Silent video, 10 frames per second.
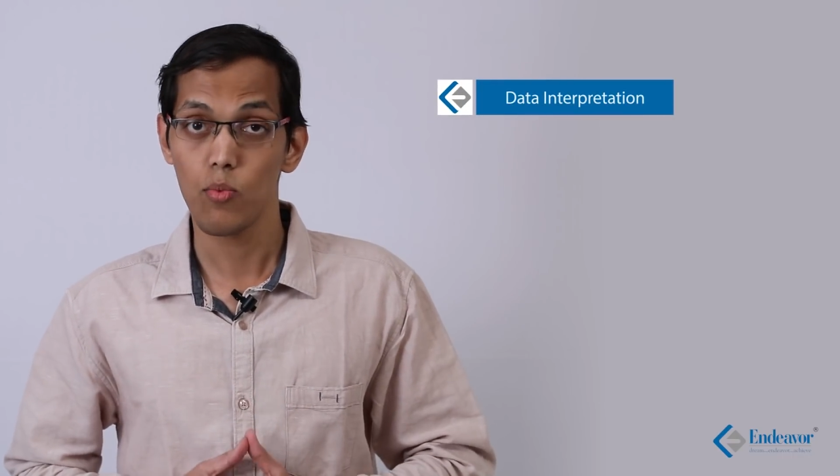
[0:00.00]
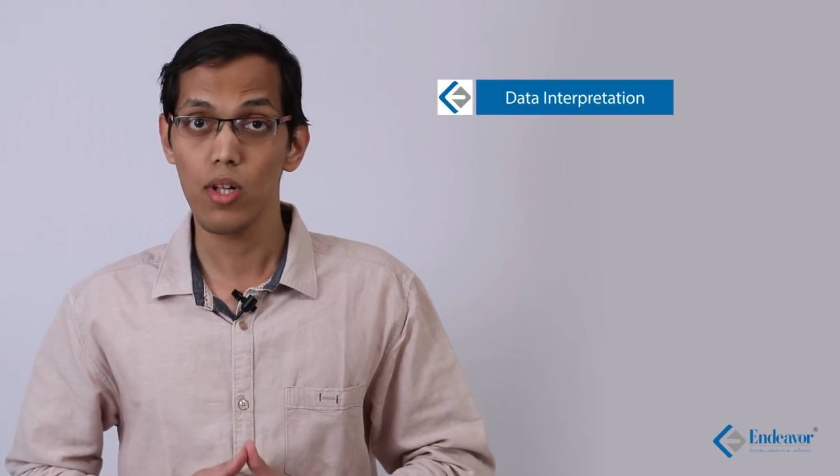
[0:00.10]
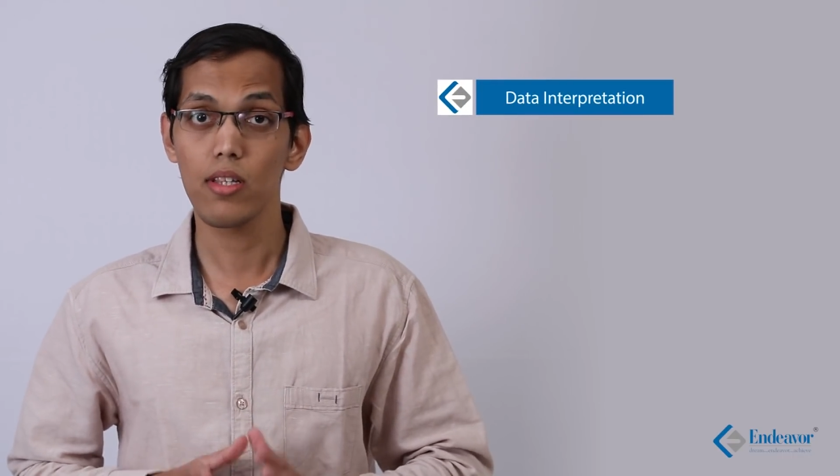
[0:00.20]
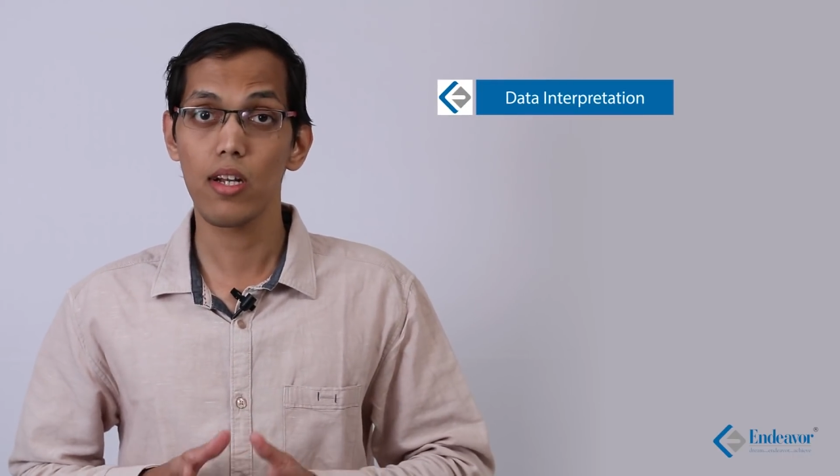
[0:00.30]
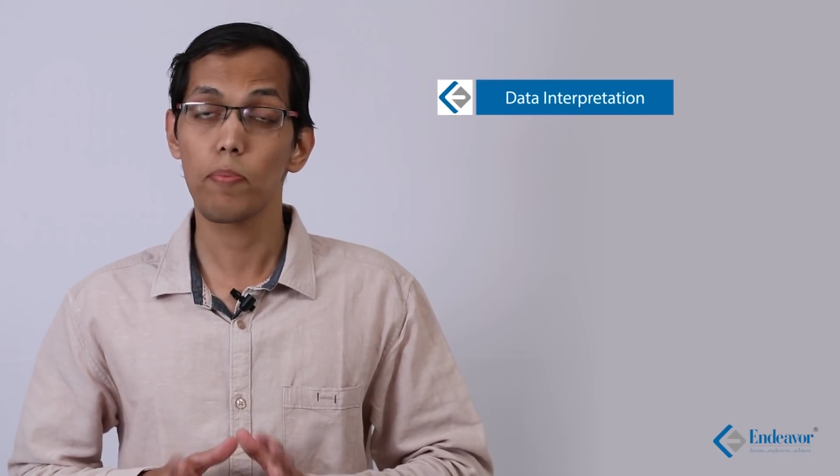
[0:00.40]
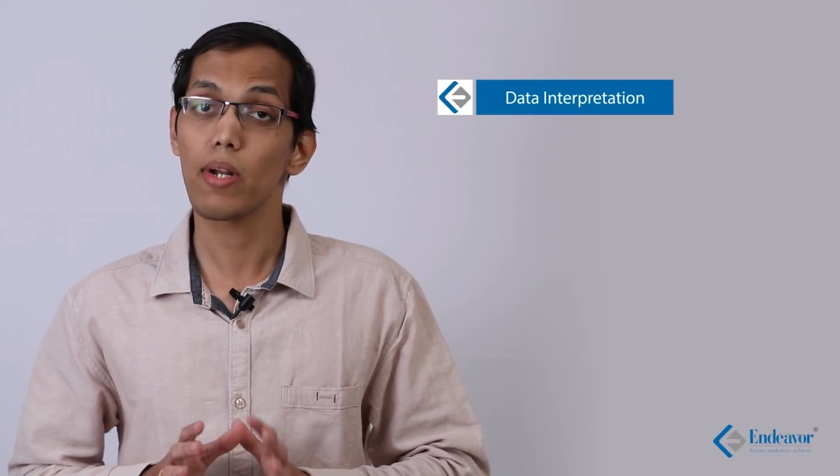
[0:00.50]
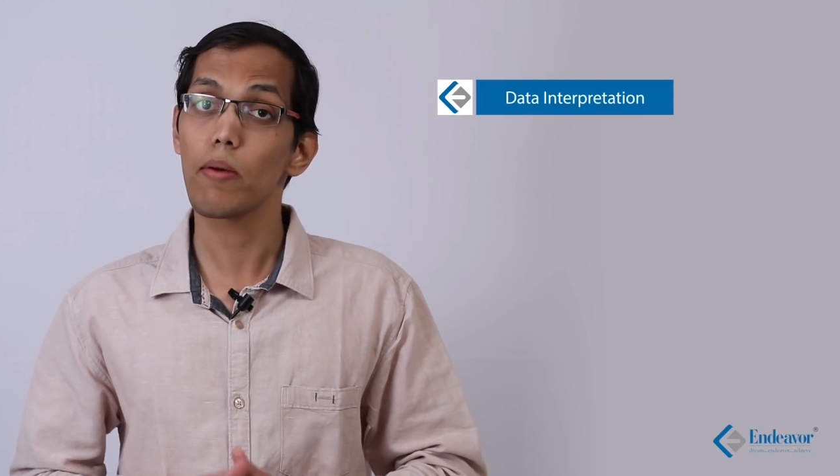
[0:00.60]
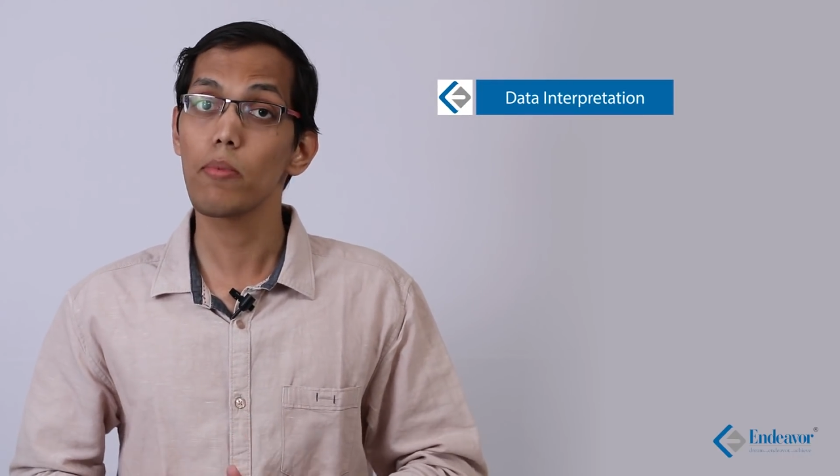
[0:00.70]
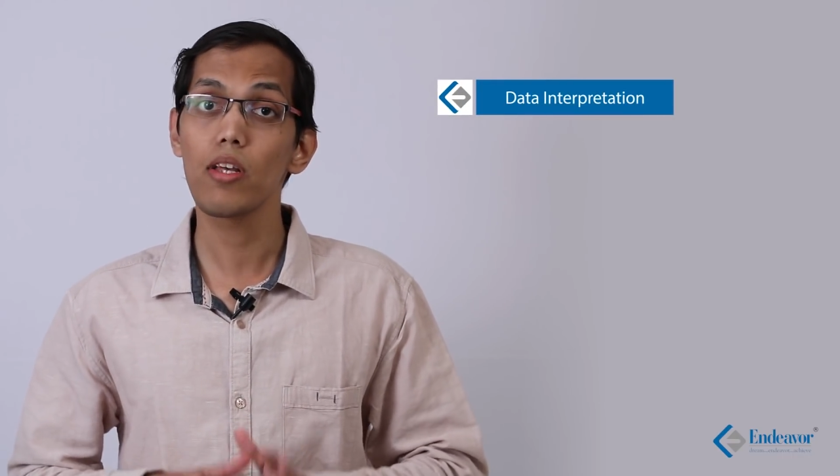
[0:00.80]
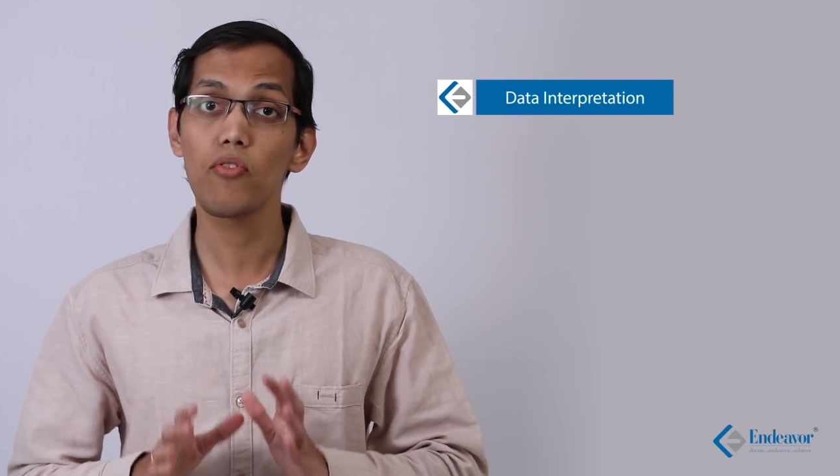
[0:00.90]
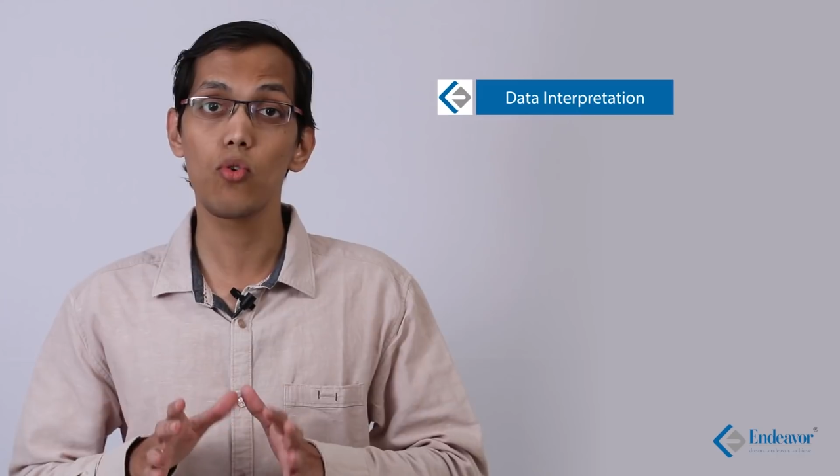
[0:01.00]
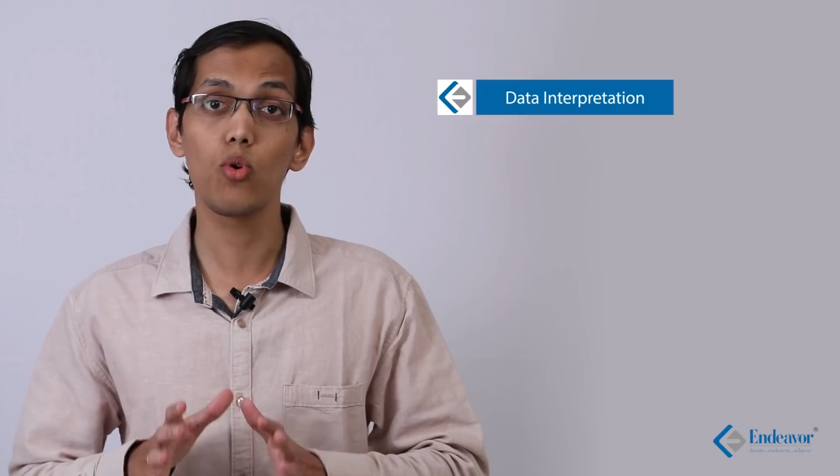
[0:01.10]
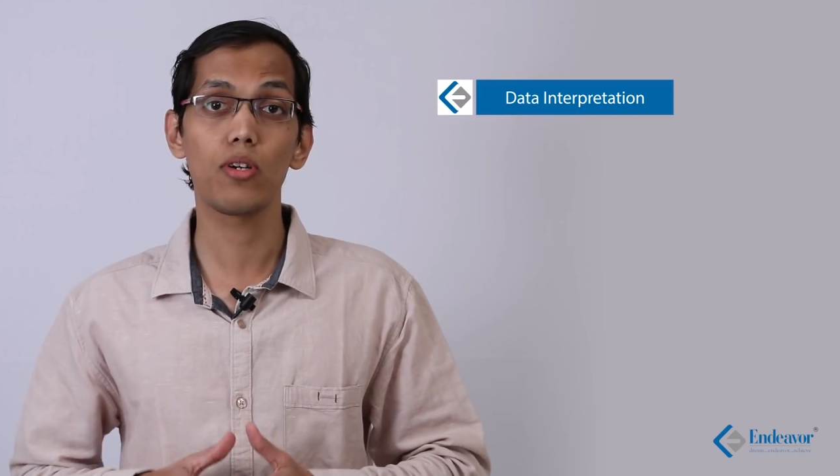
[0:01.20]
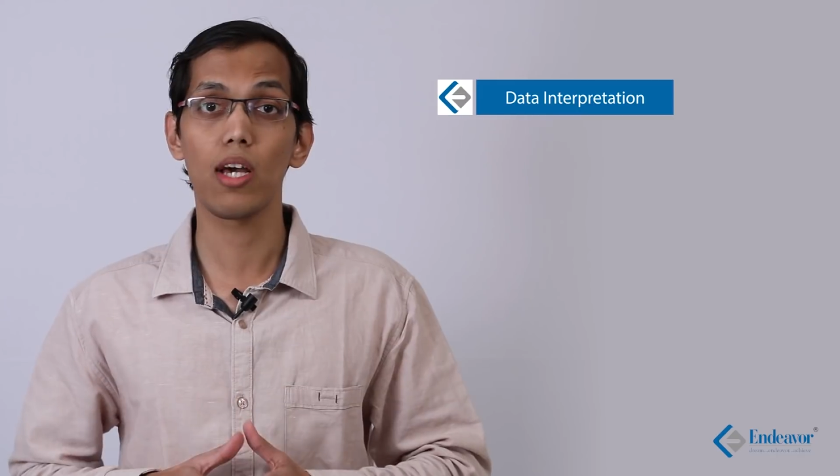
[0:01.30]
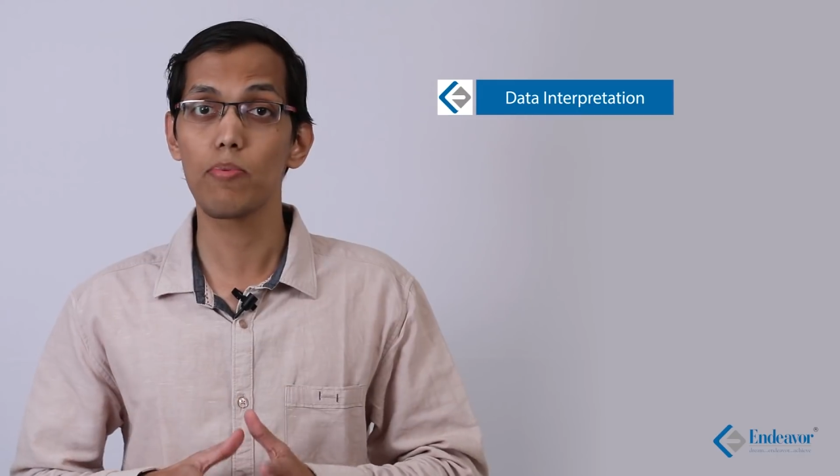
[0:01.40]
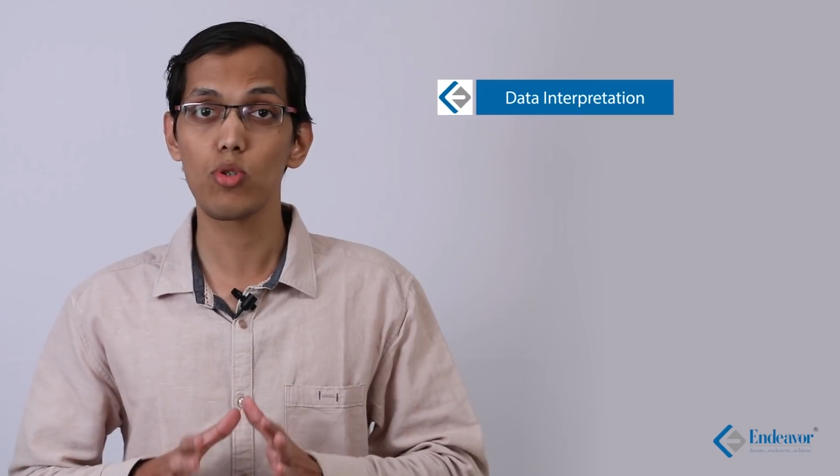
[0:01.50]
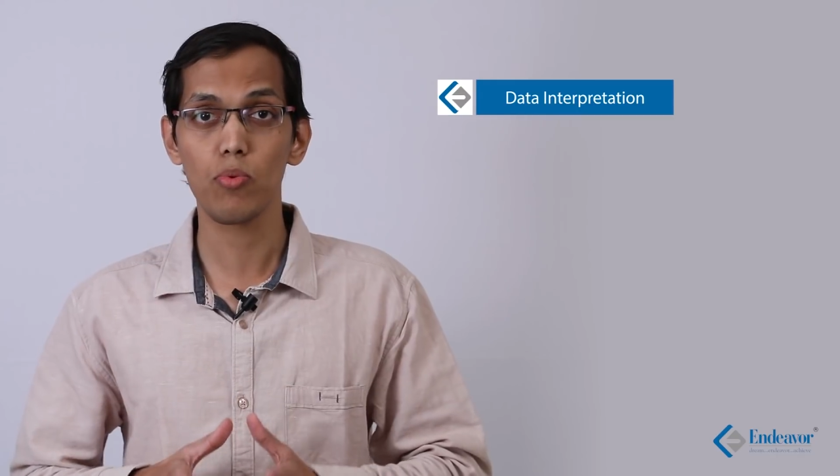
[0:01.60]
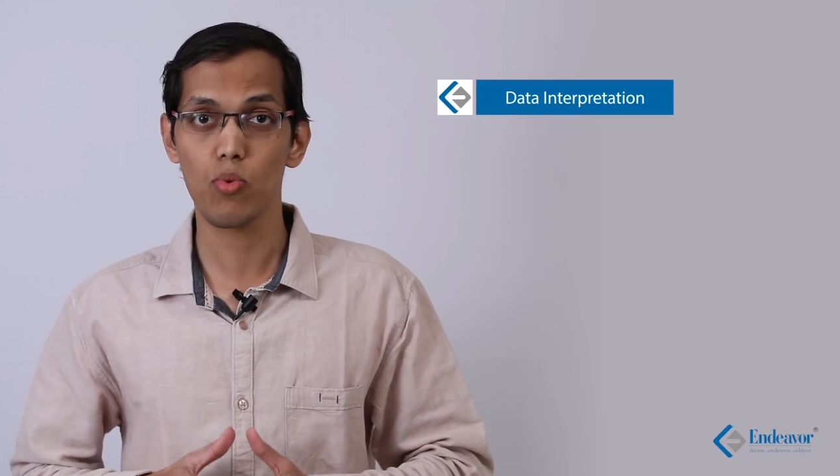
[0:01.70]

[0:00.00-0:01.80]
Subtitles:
Well, there are primarily 4 types of